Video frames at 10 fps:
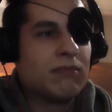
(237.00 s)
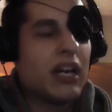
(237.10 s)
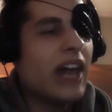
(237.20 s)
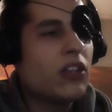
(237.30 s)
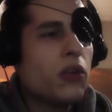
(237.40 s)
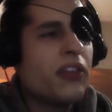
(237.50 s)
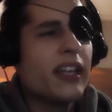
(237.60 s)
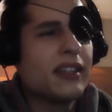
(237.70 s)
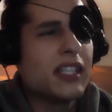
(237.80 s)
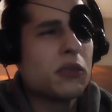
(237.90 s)
but I do
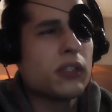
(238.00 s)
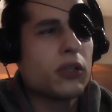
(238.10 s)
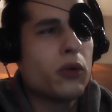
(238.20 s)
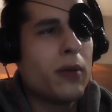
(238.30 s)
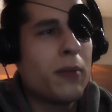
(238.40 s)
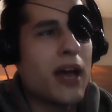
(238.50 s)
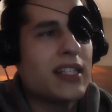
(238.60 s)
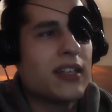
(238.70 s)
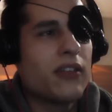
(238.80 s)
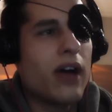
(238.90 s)
think this was a
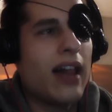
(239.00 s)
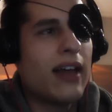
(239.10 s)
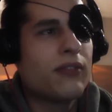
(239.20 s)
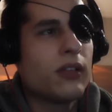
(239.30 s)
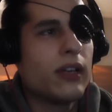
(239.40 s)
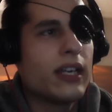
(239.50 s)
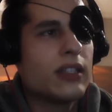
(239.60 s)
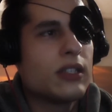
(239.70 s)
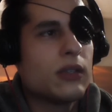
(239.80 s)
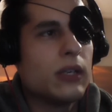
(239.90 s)
creepypasta, though. I'll have to look
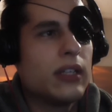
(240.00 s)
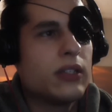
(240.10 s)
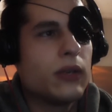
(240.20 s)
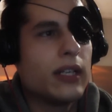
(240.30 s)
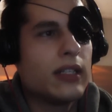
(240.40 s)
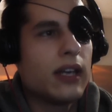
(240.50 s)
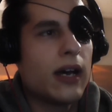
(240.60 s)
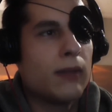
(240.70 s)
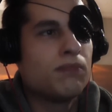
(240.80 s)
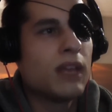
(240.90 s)
into into it.
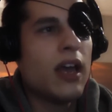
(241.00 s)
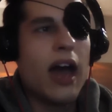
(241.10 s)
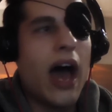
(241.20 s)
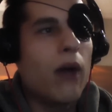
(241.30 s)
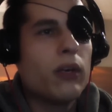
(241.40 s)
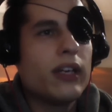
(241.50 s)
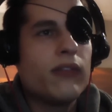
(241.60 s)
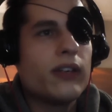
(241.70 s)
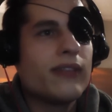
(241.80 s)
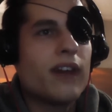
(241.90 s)
Um, I would
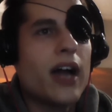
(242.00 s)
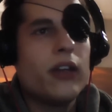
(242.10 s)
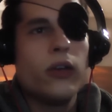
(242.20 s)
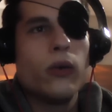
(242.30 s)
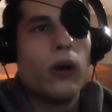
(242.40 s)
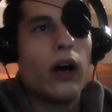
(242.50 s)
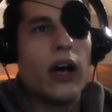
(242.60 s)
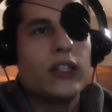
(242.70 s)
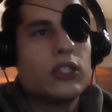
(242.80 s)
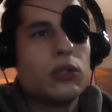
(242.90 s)
even invite you
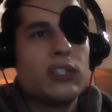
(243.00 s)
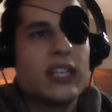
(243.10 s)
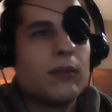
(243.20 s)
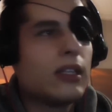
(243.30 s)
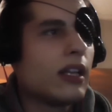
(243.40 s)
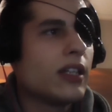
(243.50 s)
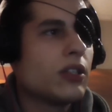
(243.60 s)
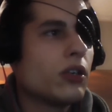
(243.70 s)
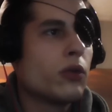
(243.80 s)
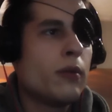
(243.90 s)
uh, to send me the link
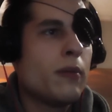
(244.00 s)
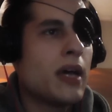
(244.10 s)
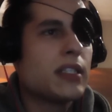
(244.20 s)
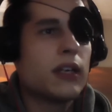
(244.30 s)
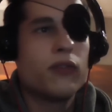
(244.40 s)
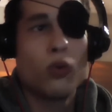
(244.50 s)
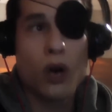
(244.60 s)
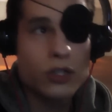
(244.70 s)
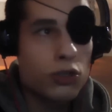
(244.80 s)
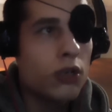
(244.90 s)
creepypasta if you
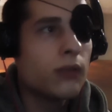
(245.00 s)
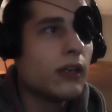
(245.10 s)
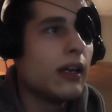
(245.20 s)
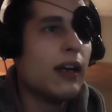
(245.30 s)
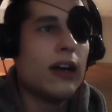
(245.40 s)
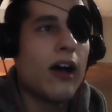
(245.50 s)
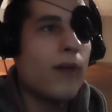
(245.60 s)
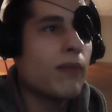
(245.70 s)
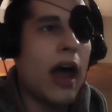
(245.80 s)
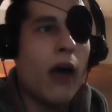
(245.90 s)
want to.
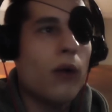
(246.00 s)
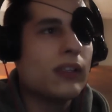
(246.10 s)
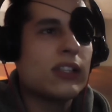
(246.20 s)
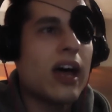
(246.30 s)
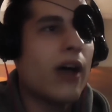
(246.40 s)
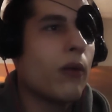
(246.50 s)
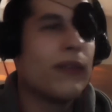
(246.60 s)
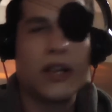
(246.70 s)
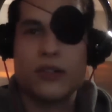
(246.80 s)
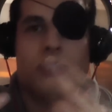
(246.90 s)
Um, I always like
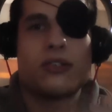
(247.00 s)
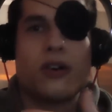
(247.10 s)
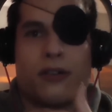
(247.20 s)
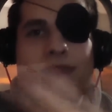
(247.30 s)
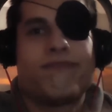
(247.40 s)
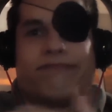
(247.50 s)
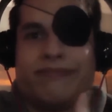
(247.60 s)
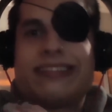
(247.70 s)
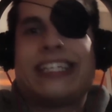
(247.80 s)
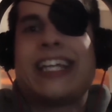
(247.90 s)
when there's a sort of
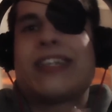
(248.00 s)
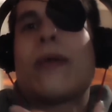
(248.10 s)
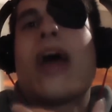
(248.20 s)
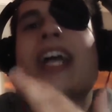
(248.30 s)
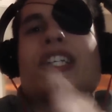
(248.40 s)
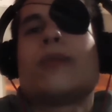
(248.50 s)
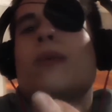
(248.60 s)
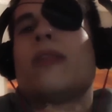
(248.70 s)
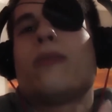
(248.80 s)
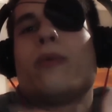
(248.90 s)
interaction
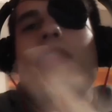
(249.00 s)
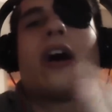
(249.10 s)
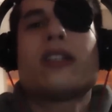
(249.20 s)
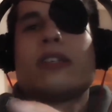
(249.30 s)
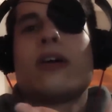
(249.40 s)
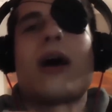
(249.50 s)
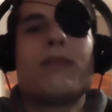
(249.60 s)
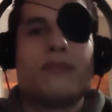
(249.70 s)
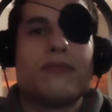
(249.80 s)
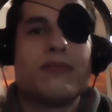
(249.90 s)
with, with us, you know, I'm,
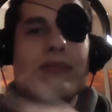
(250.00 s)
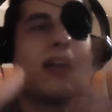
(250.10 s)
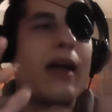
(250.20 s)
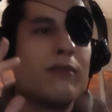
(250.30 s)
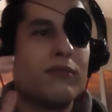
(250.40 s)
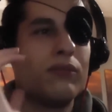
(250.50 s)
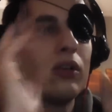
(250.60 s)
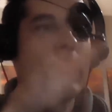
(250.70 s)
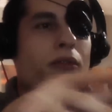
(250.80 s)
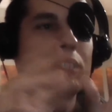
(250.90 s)
I'm
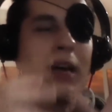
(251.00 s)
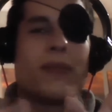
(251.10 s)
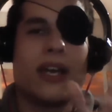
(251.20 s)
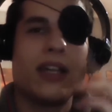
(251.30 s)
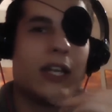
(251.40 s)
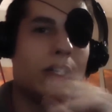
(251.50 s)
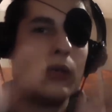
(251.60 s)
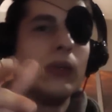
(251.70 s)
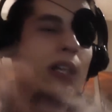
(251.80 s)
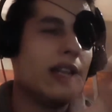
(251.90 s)
looking for something and then
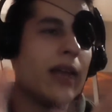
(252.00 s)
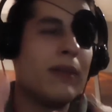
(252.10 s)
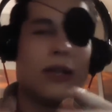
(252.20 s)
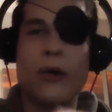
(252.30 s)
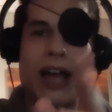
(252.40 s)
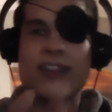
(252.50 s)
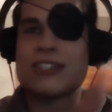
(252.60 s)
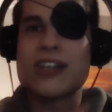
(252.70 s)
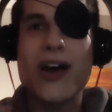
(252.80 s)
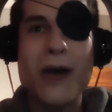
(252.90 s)
you let me know. Like the
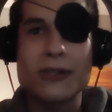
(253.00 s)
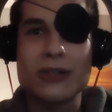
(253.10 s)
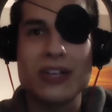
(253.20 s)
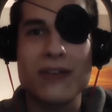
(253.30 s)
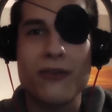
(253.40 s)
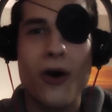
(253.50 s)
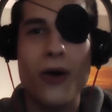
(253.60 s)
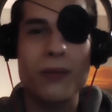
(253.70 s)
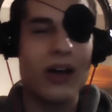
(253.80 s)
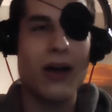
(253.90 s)
song I was looking
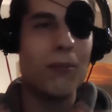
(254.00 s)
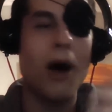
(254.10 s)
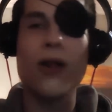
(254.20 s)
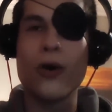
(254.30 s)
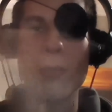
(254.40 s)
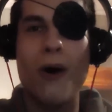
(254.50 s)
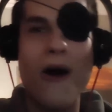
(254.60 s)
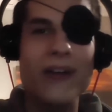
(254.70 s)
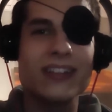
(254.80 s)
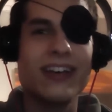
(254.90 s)
for, uh, Malo
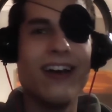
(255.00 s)
Mart,